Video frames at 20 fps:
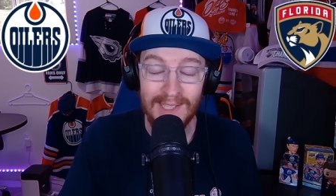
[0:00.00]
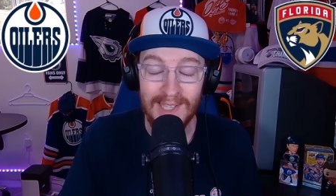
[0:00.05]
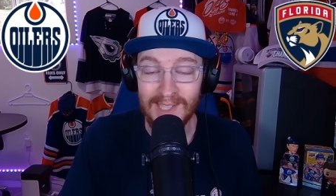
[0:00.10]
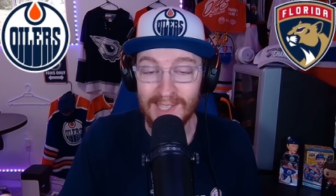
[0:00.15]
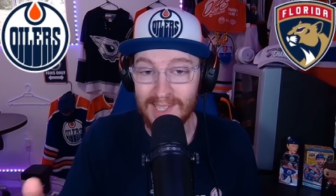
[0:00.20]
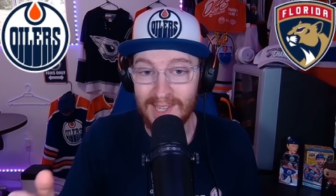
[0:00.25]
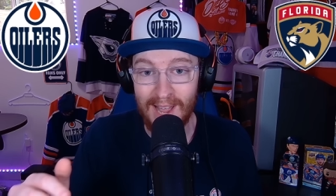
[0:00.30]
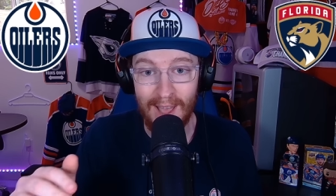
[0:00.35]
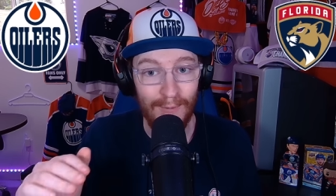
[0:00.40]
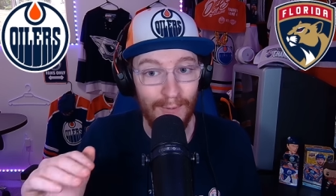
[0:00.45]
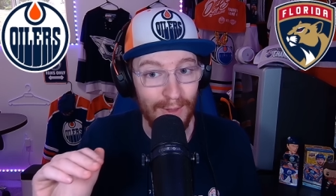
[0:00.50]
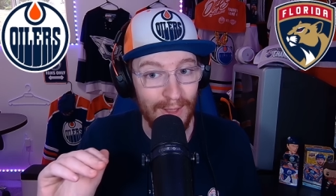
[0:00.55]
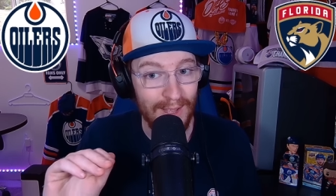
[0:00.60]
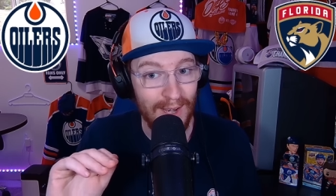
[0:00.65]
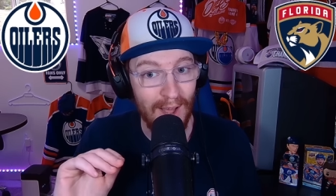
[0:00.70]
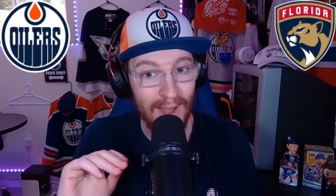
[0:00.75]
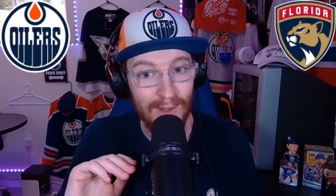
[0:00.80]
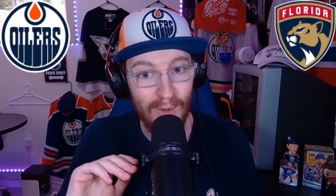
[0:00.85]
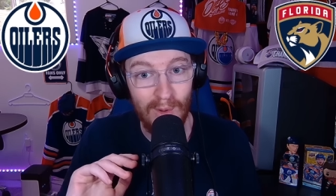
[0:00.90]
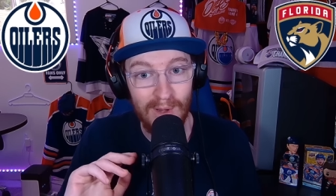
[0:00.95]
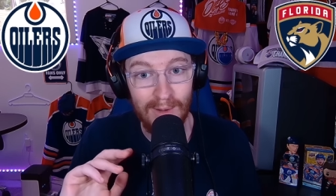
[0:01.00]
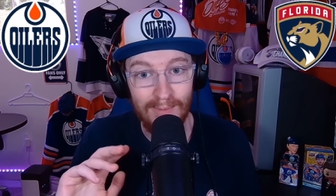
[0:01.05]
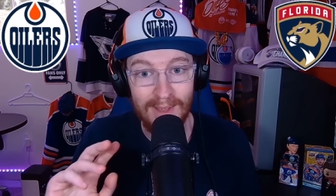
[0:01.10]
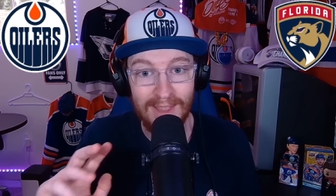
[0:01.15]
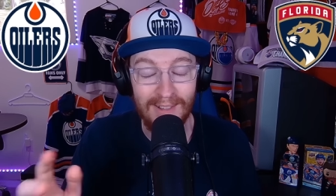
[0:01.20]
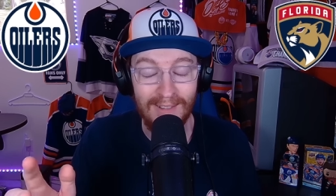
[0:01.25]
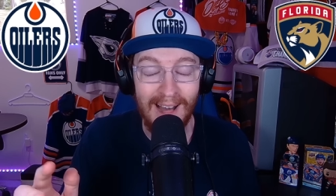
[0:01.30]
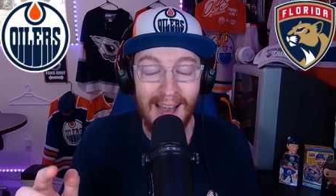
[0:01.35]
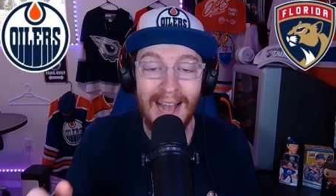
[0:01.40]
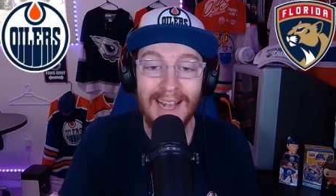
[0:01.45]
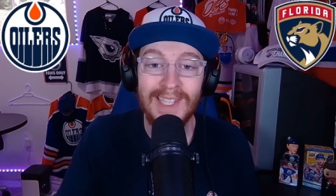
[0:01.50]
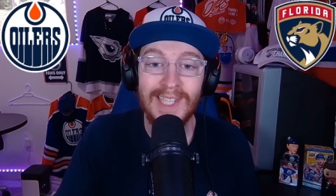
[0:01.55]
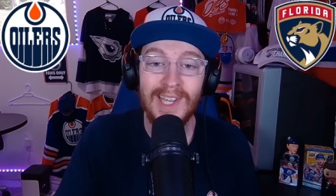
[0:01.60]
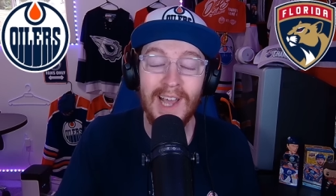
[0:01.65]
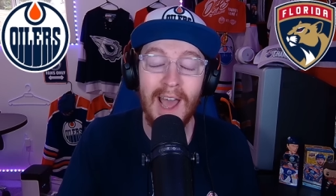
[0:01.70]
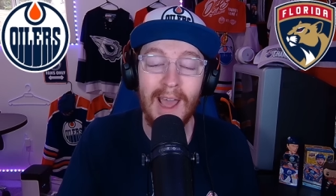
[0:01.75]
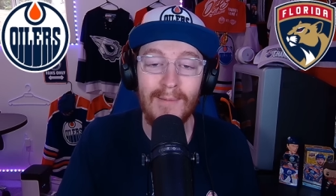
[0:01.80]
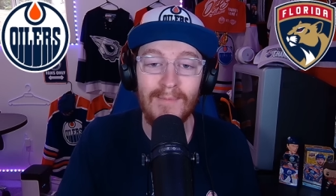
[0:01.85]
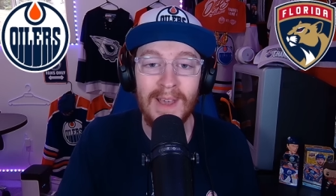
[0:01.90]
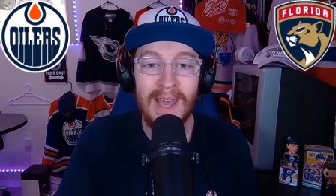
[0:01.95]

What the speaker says: It's definitely not going to be the last time.